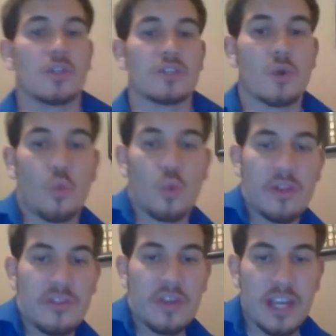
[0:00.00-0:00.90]
So
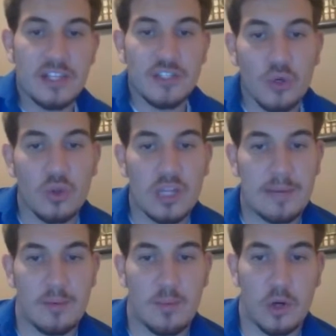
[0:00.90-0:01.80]
with internal
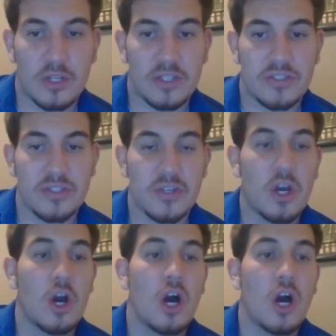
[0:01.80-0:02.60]
labor markets,